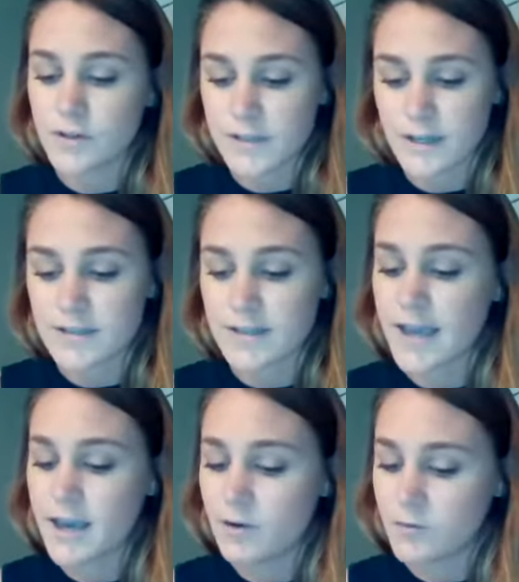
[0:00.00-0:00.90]

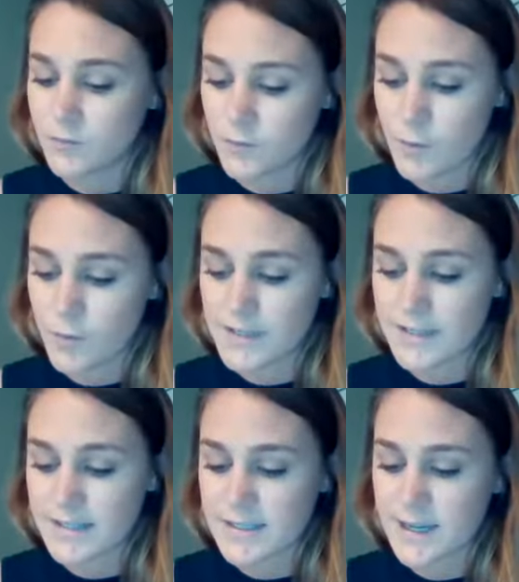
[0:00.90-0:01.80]
CSA or from a
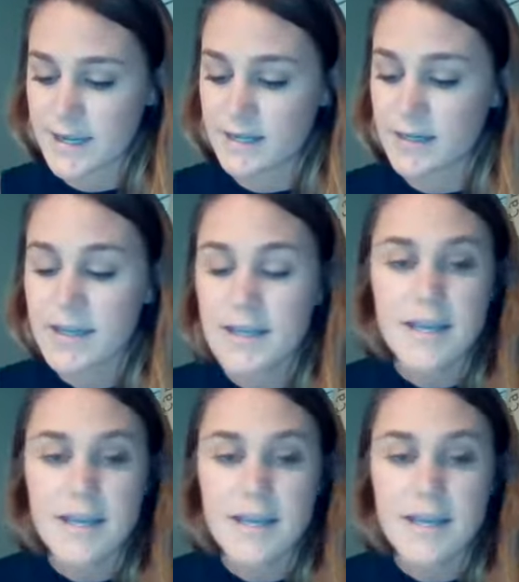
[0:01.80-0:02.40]
roadside stand.